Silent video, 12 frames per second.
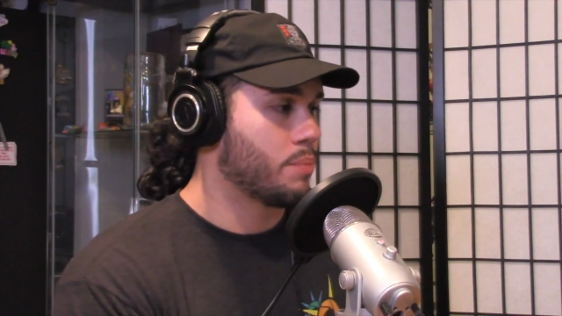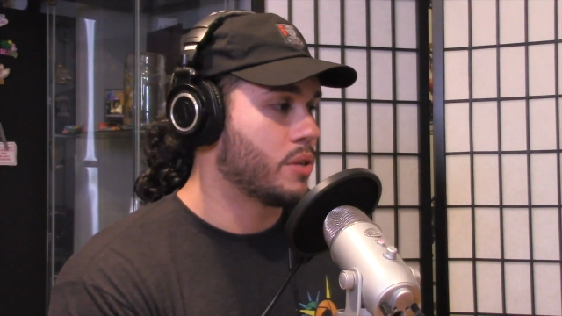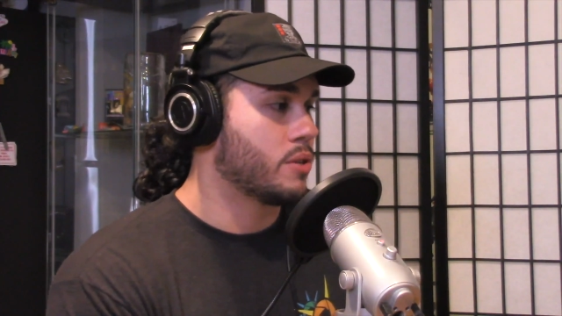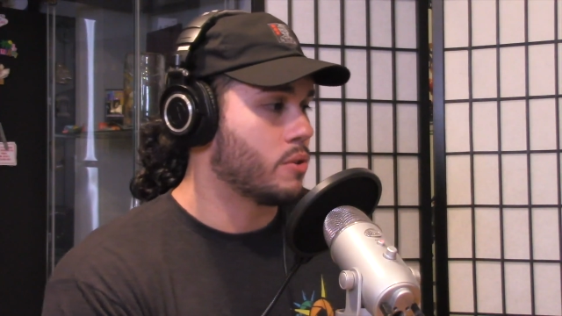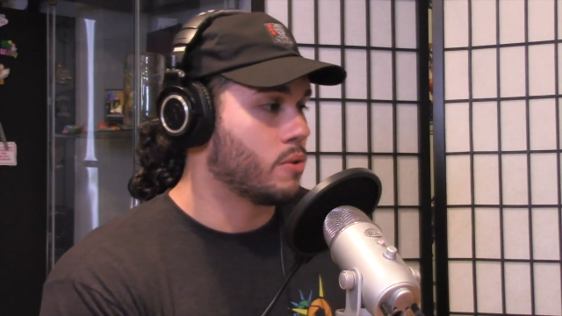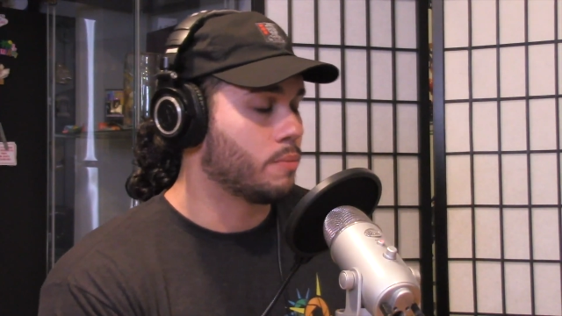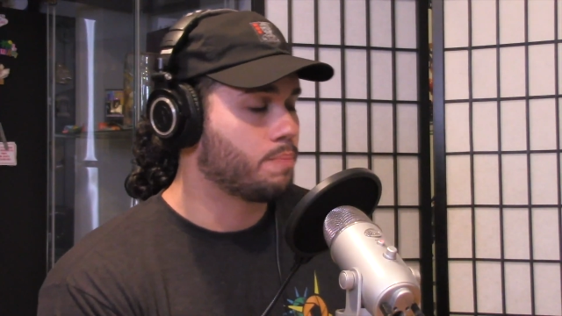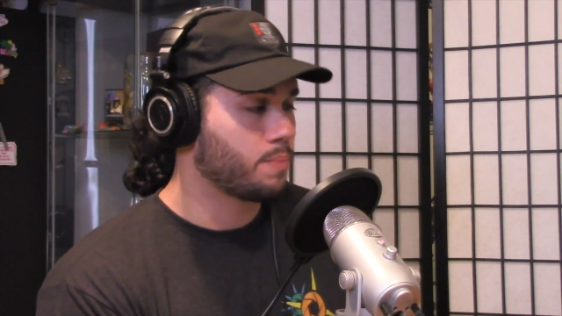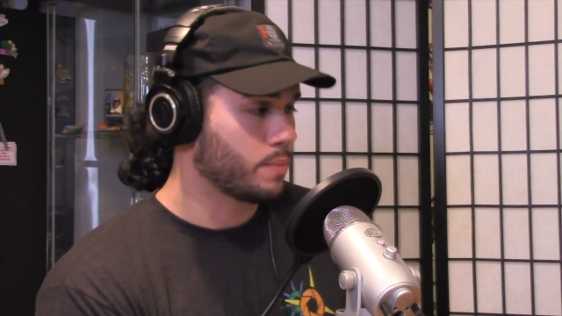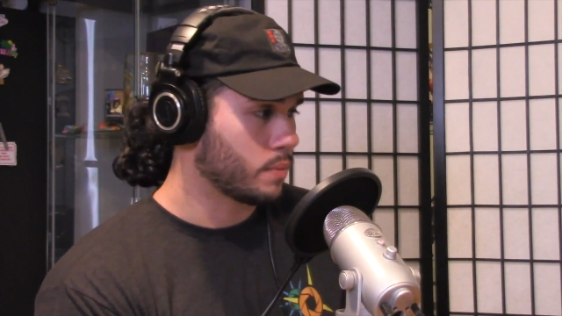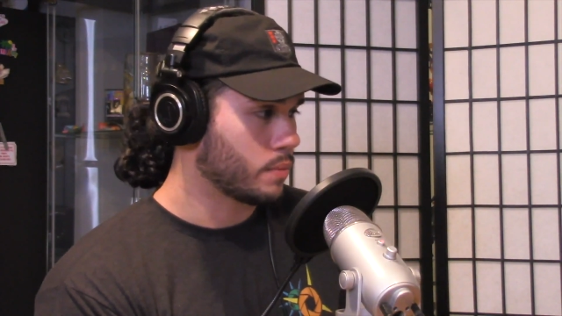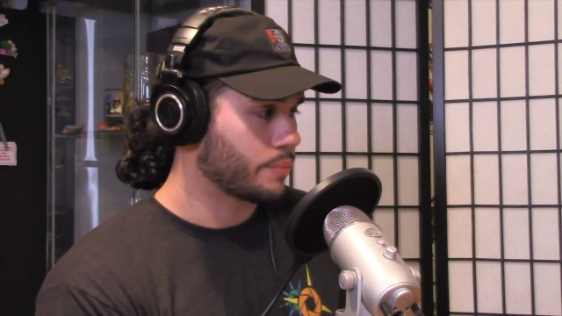pigeonhole.
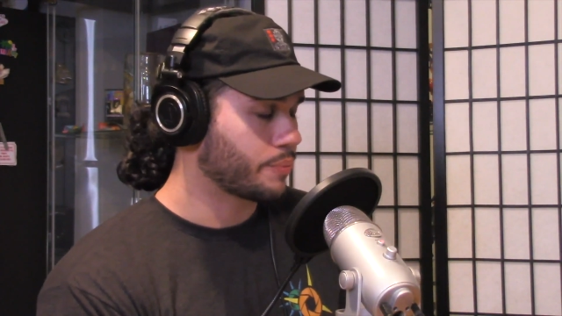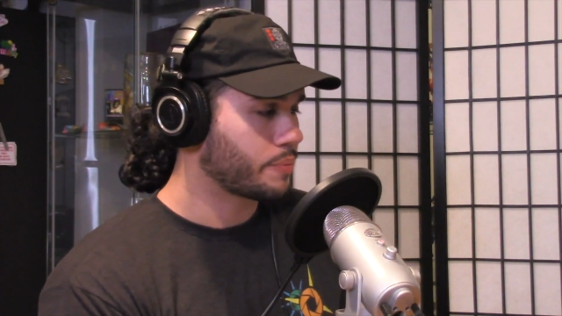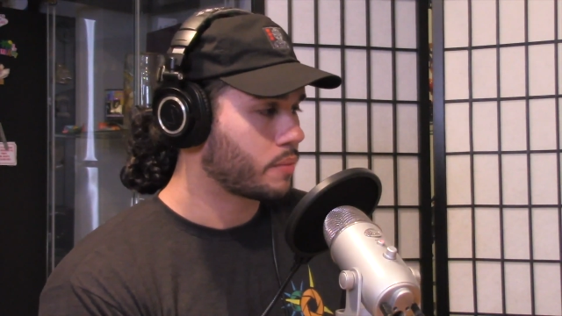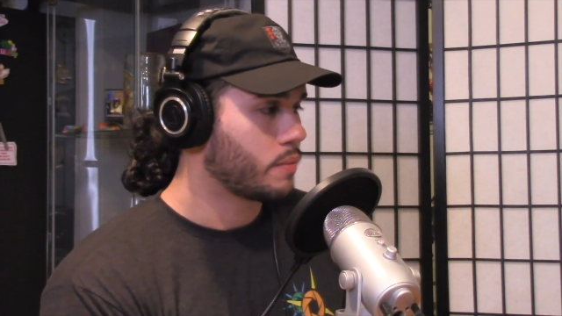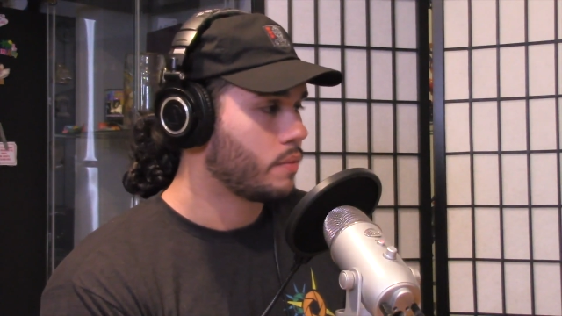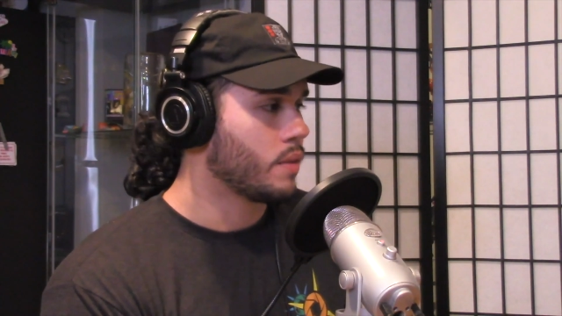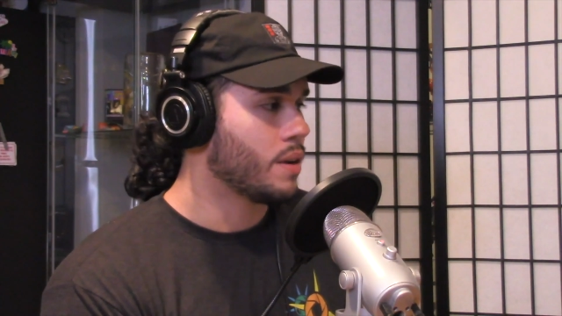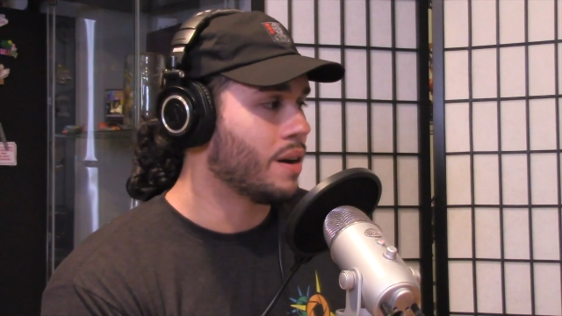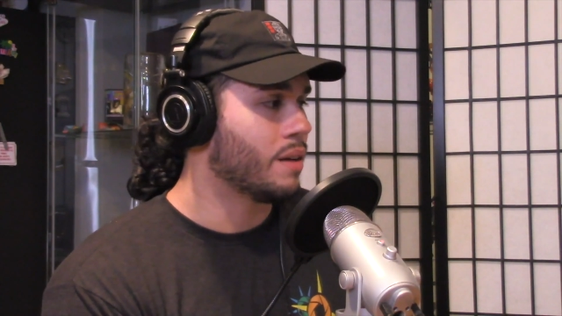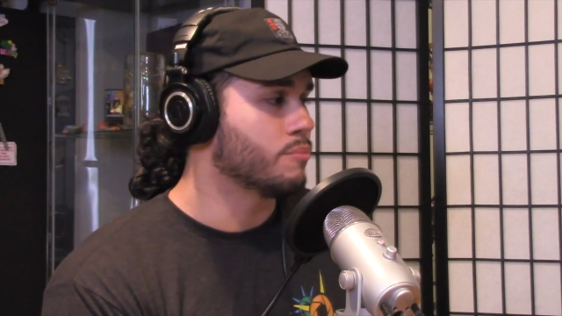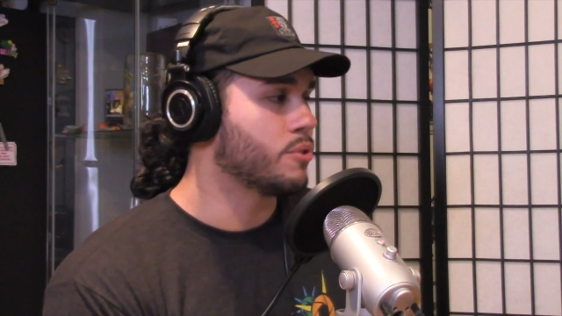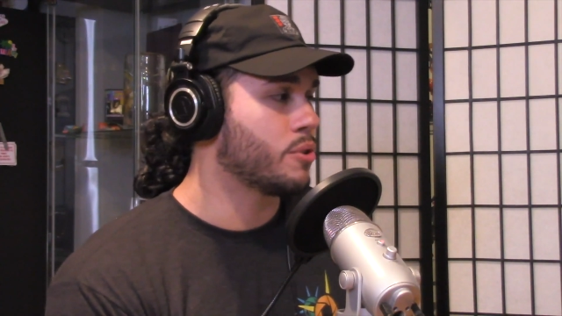
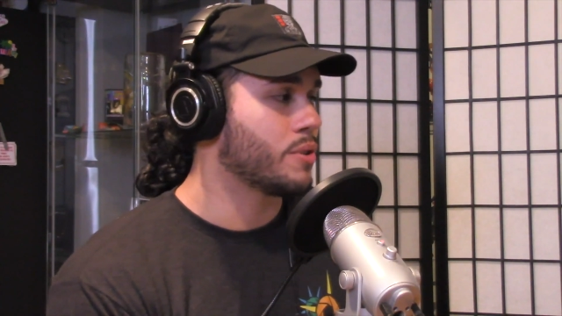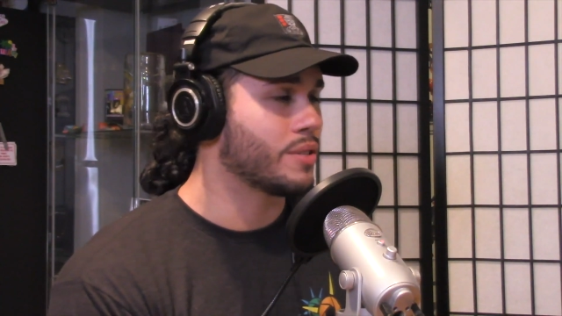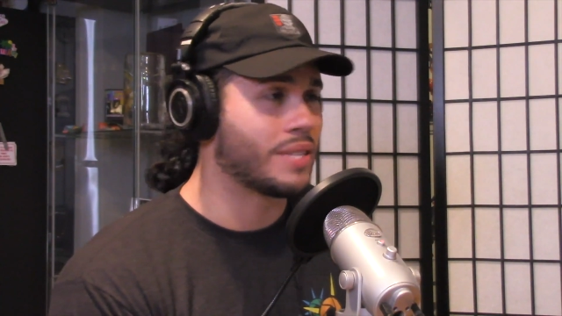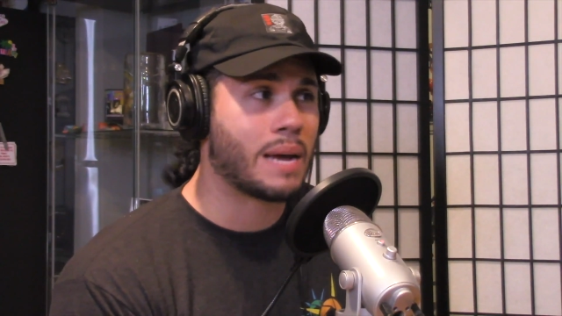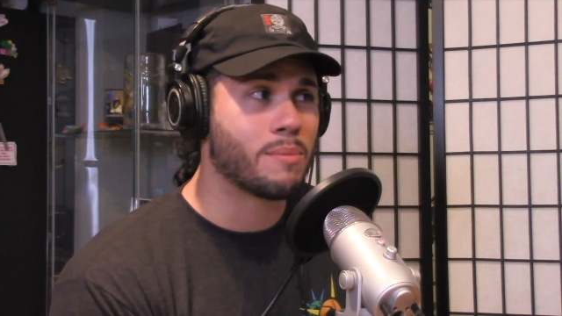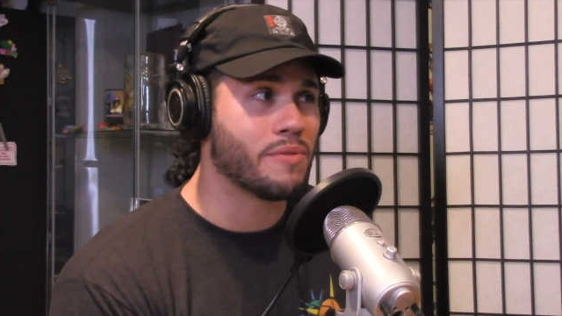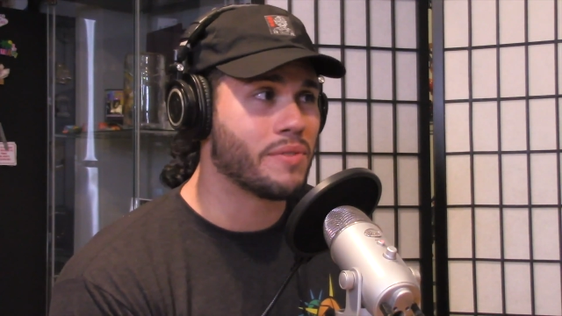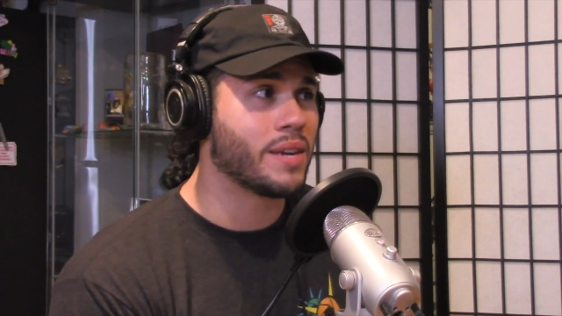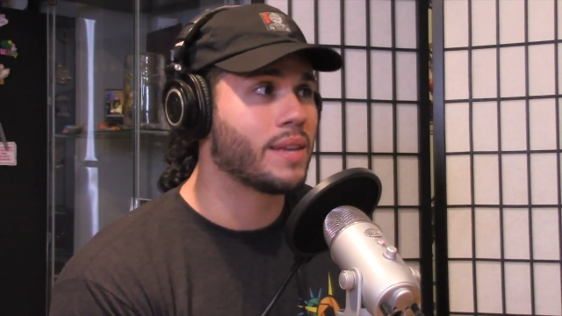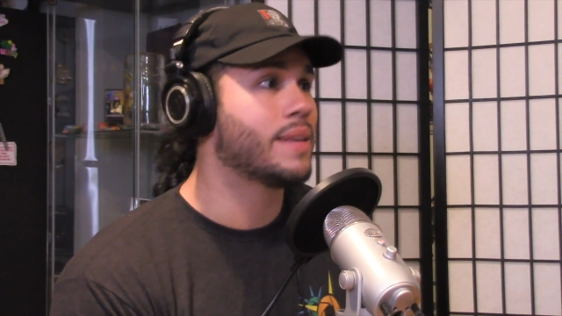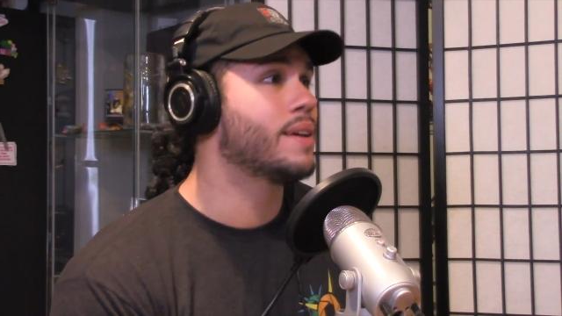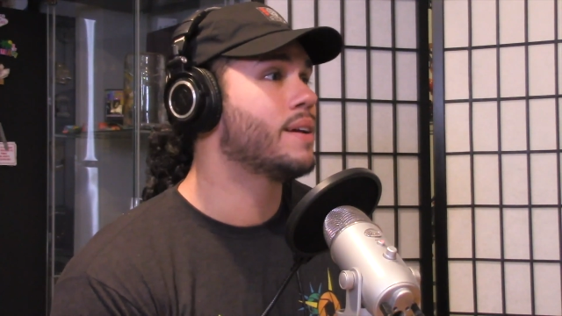Mm-hmm. So there's that movie.